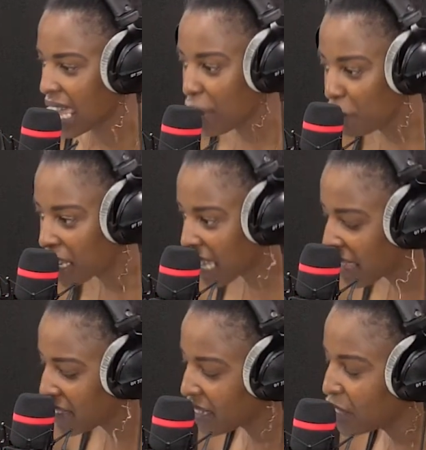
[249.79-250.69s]
Every
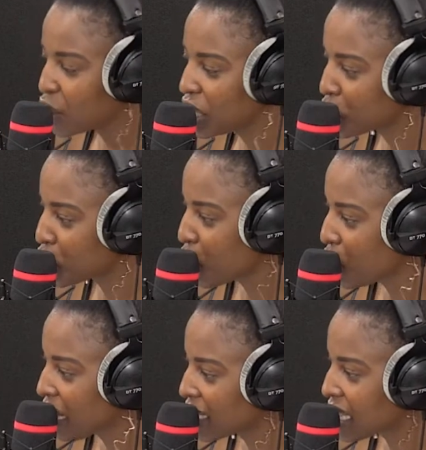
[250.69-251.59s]
Kenyan, you need to know
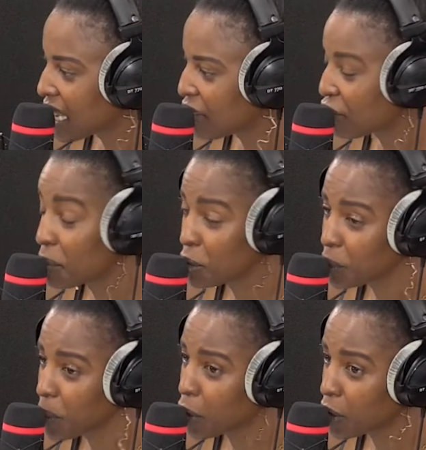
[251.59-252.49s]
that February
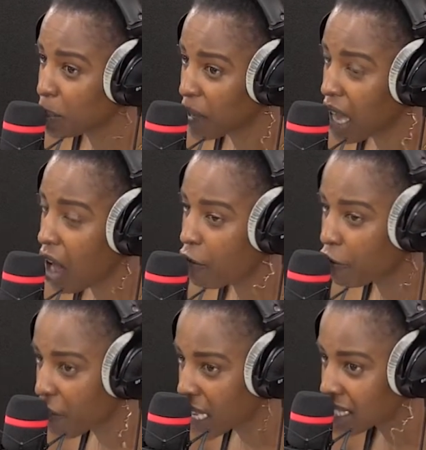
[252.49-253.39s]
we're going to pay our
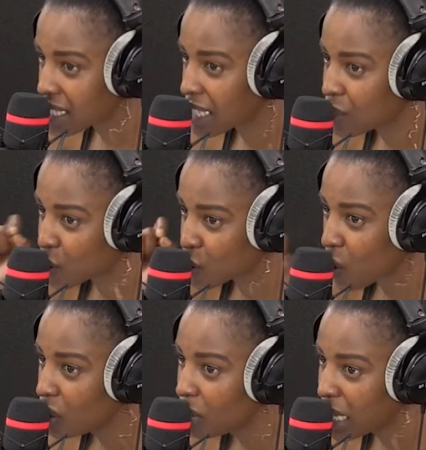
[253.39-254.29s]
first
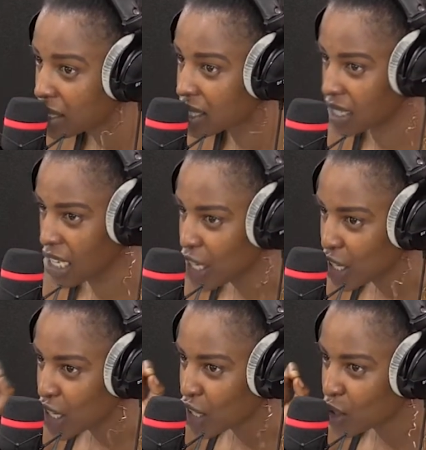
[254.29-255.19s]
installment
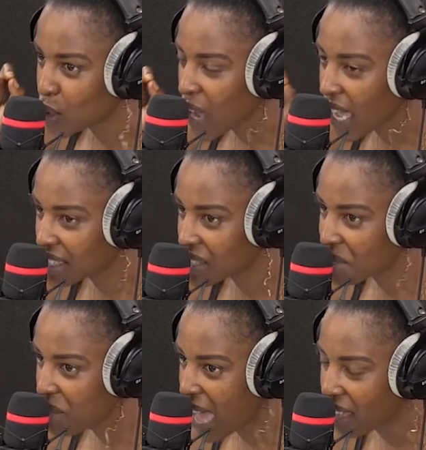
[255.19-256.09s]
to
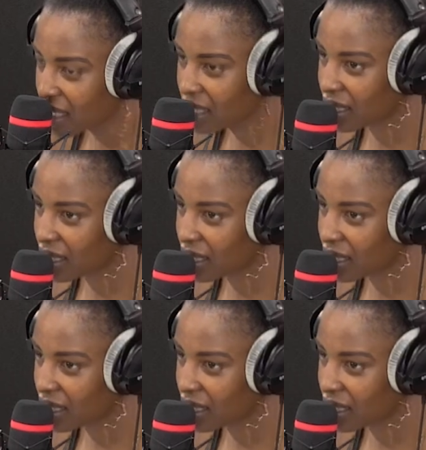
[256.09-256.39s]
Exim Bank